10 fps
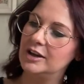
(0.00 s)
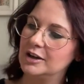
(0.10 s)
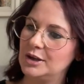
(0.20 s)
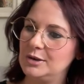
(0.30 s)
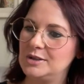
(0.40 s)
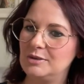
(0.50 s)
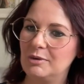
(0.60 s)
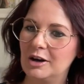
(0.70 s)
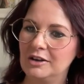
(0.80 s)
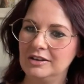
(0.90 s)
a Gucci
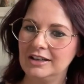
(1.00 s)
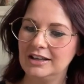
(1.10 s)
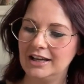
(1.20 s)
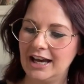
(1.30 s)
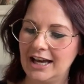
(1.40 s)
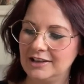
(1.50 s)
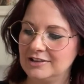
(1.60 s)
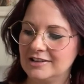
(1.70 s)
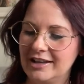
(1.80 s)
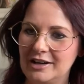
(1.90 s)
one,
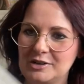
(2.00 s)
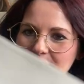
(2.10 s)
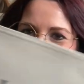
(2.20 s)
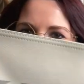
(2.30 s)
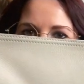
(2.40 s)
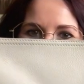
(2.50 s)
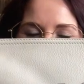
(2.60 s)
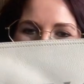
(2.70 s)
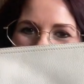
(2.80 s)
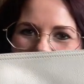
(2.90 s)
and they are just like a
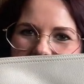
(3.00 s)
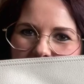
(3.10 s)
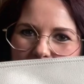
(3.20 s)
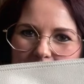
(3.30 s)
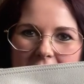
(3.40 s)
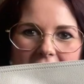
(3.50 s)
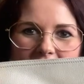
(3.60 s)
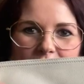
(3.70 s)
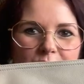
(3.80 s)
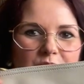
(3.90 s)
big
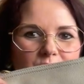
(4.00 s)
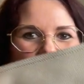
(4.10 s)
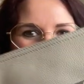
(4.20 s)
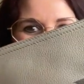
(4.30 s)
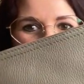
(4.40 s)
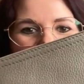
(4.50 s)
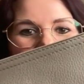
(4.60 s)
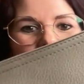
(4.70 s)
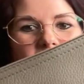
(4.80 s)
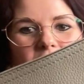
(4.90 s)
pouch with the Gucci
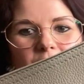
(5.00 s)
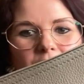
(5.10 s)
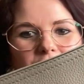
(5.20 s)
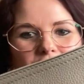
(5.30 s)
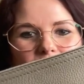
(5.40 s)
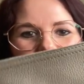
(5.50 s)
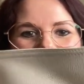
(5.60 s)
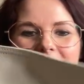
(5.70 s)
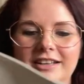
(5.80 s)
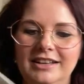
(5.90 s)
logo on the
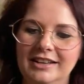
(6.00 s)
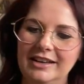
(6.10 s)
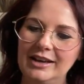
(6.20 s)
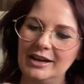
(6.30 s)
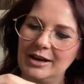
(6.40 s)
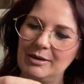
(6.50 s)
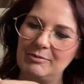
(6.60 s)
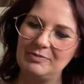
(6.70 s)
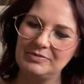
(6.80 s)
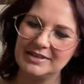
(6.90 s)
front
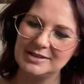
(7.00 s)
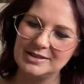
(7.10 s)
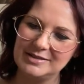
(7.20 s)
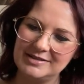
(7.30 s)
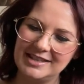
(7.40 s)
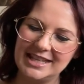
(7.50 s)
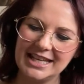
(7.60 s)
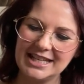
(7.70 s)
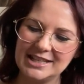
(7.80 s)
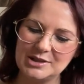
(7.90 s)
um, I
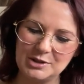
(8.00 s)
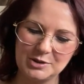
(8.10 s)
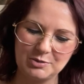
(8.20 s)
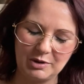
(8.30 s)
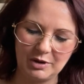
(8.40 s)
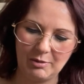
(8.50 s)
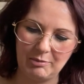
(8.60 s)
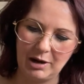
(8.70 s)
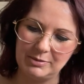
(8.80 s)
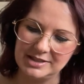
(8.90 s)
think it's just one
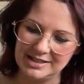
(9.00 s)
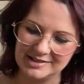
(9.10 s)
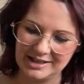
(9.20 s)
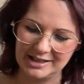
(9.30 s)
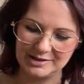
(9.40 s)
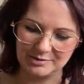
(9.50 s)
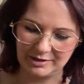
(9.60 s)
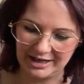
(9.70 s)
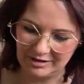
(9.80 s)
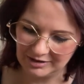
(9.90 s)
compartment inside as
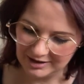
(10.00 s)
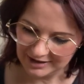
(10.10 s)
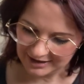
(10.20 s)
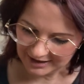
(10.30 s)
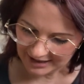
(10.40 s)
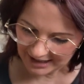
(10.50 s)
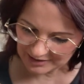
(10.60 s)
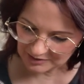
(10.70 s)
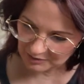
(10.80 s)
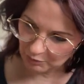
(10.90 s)
well. Yeah,
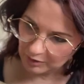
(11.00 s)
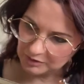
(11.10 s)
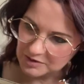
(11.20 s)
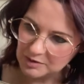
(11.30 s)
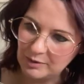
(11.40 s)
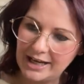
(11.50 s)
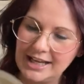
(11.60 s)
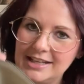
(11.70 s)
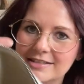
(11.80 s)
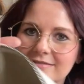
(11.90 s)
it's just one
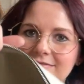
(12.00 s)
suede